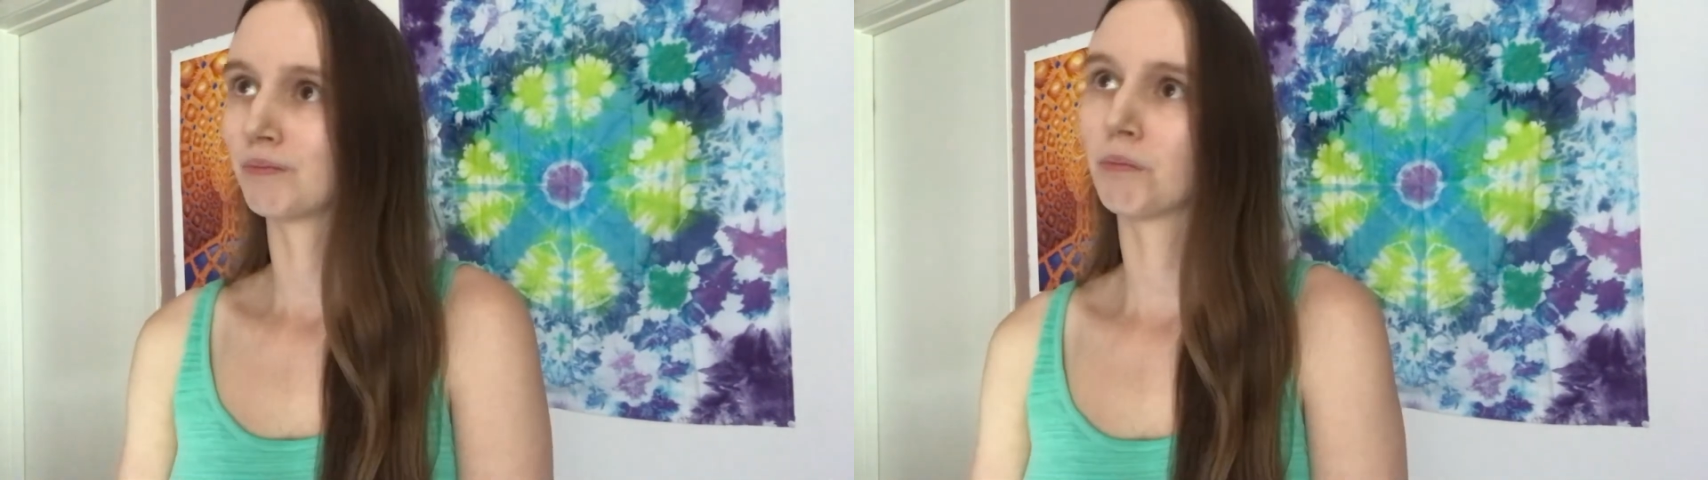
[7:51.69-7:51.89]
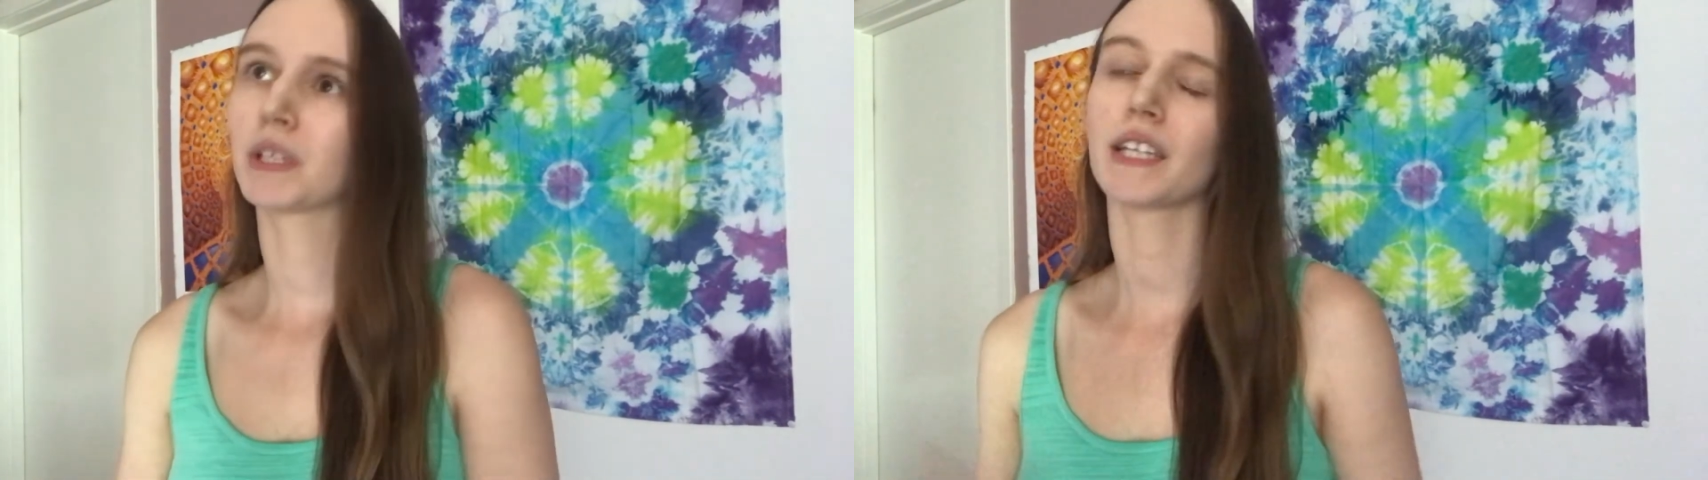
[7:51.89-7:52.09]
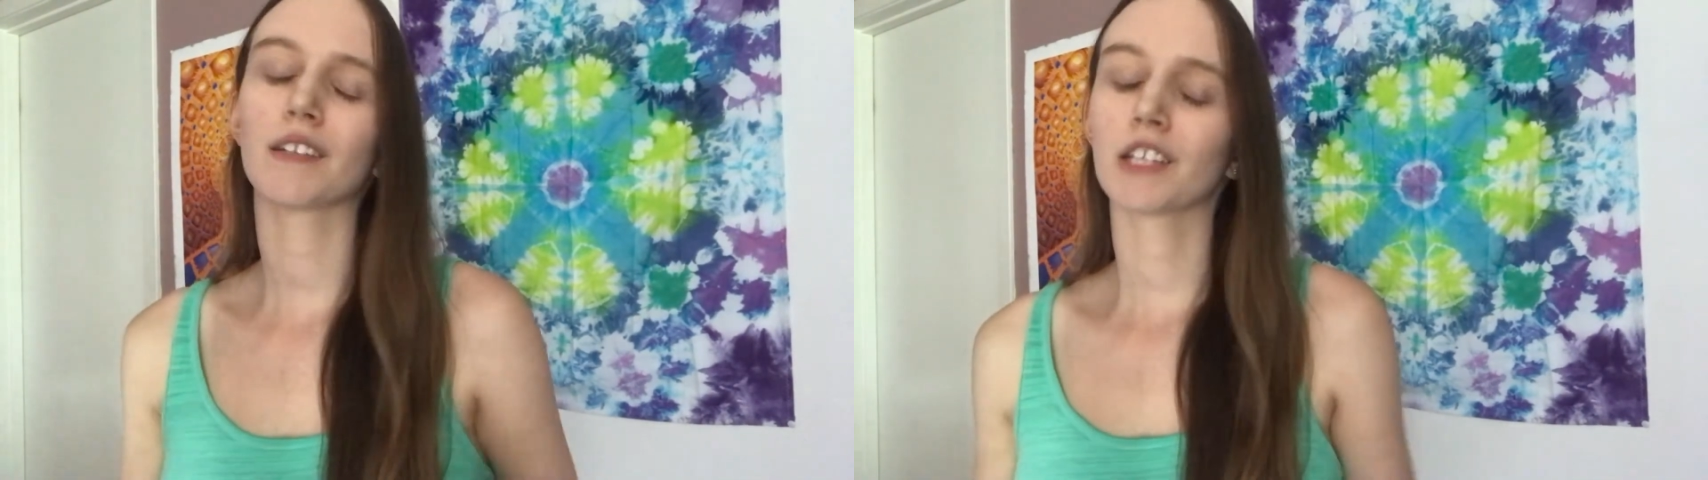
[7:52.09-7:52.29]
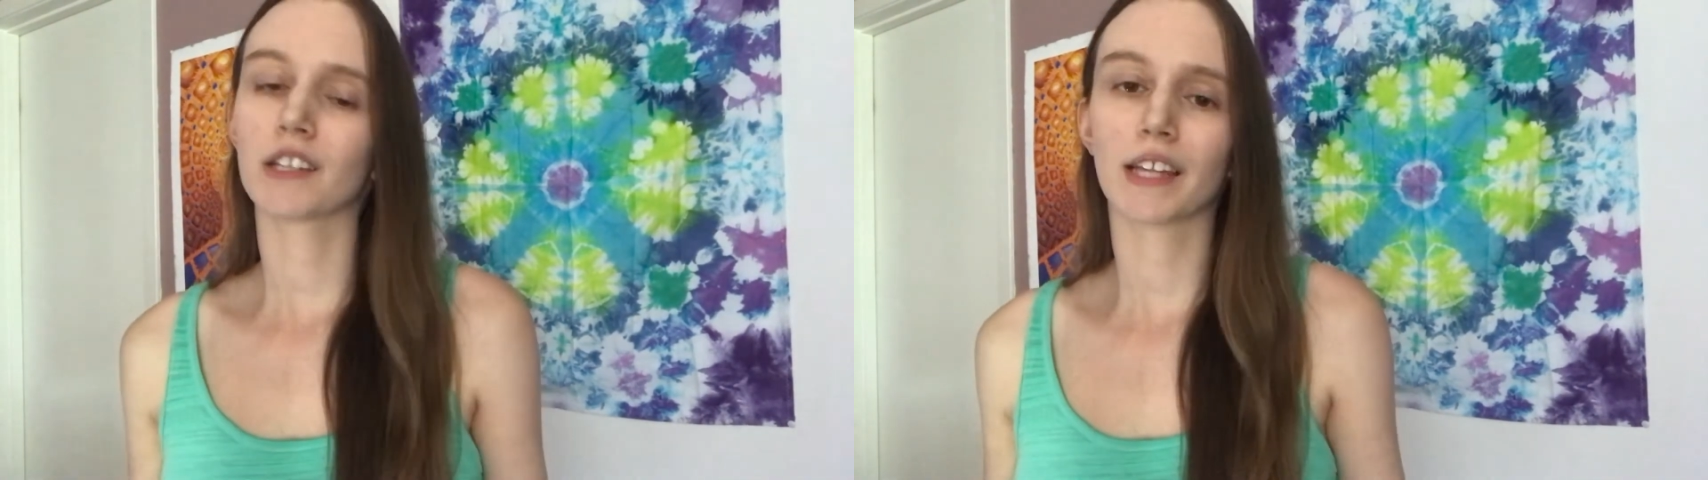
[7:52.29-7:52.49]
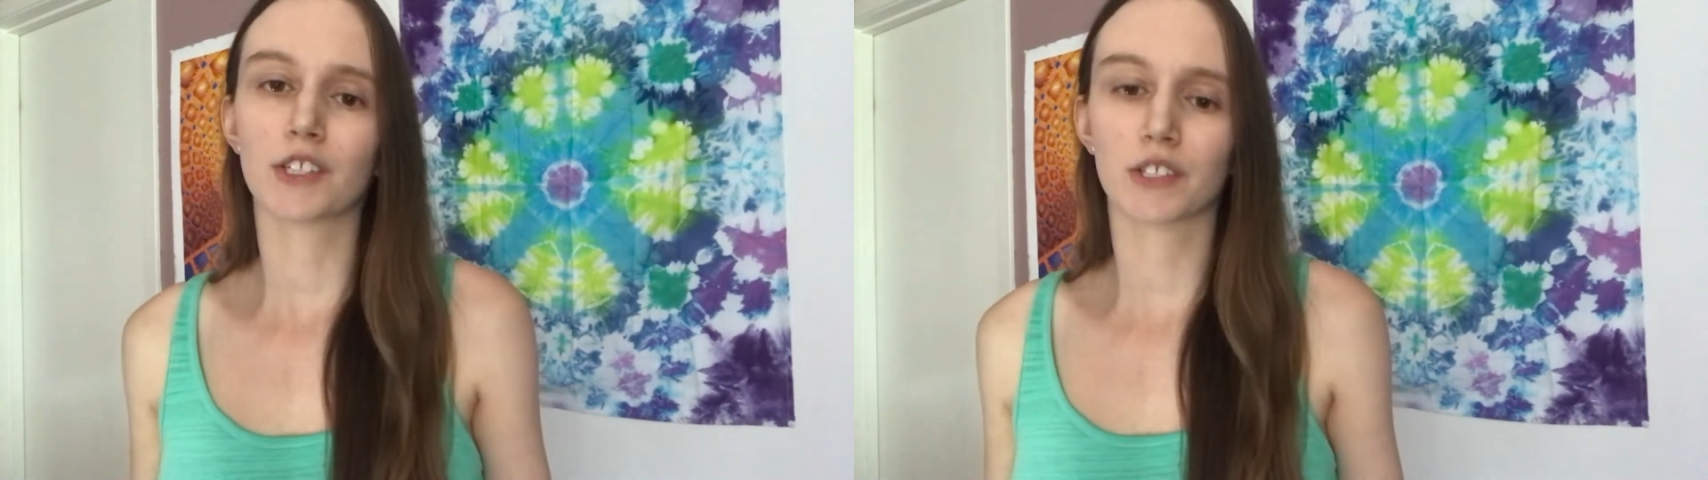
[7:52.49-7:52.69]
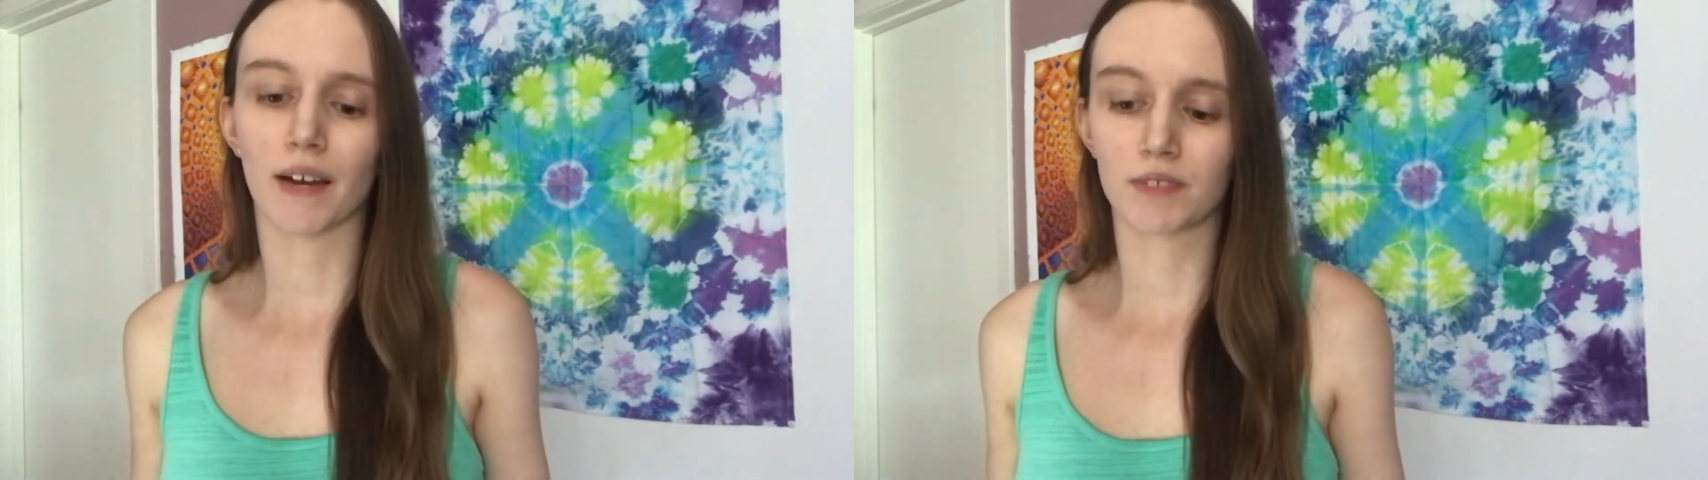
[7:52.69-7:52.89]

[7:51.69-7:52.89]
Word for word: but they, they just have